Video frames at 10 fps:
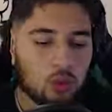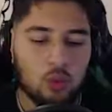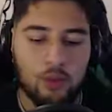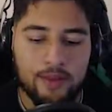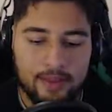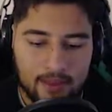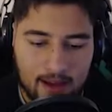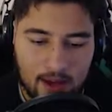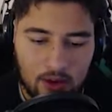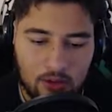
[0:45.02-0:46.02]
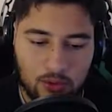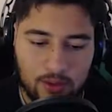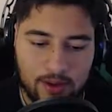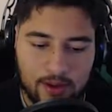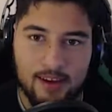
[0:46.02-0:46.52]
With that out of the
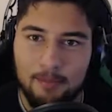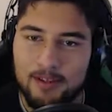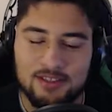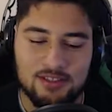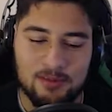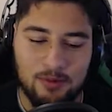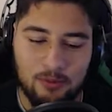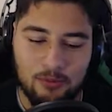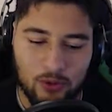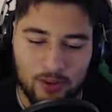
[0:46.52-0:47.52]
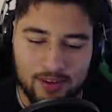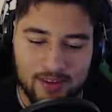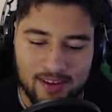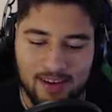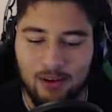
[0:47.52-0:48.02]
way, I'm basically just going to be
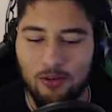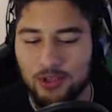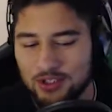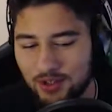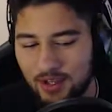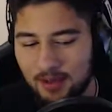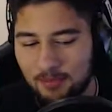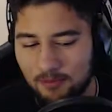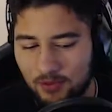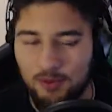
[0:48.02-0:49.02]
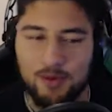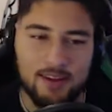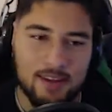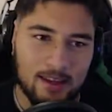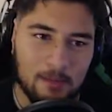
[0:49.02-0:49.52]
reviewing the original game from
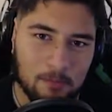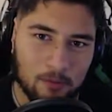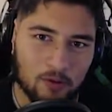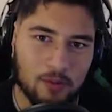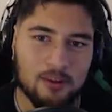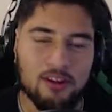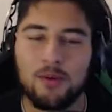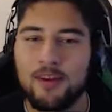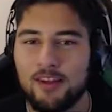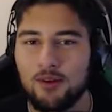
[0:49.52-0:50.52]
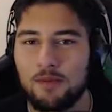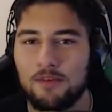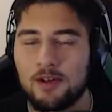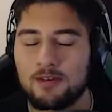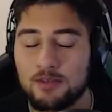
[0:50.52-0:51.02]
2010, but from a 2020
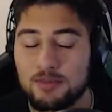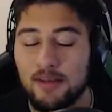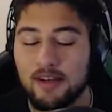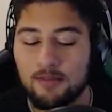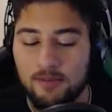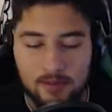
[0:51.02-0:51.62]
perspective.